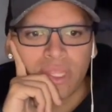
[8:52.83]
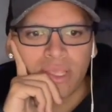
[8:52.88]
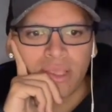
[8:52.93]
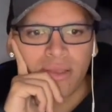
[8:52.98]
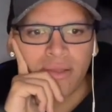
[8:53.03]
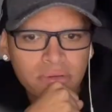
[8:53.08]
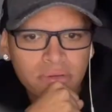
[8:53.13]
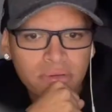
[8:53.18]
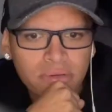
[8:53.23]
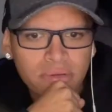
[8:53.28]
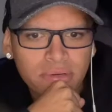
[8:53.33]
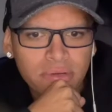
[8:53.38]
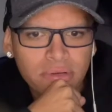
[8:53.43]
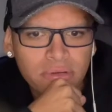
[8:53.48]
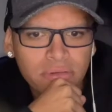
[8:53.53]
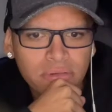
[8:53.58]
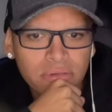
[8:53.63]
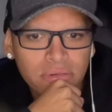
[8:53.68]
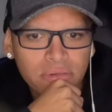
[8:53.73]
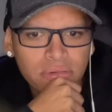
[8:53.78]
He doesn't
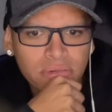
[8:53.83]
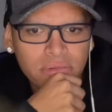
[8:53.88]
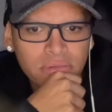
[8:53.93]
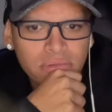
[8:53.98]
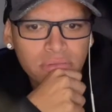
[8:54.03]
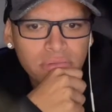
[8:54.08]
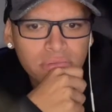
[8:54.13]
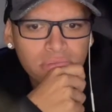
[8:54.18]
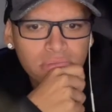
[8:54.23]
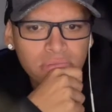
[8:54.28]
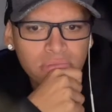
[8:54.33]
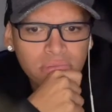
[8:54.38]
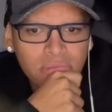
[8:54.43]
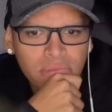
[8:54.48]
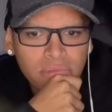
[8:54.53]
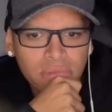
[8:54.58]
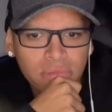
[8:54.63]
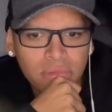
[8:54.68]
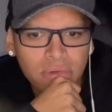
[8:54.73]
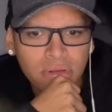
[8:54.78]
know anything.
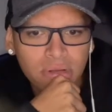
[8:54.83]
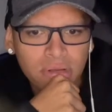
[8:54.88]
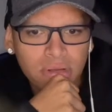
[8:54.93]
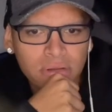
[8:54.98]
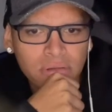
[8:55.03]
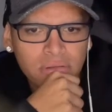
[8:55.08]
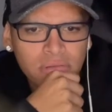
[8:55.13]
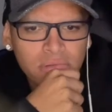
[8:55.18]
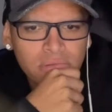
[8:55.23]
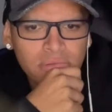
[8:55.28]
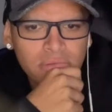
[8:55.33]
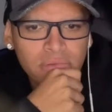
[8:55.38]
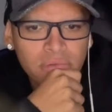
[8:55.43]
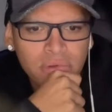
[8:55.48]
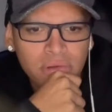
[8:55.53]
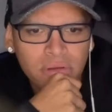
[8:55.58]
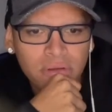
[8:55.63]
What's wrong with her?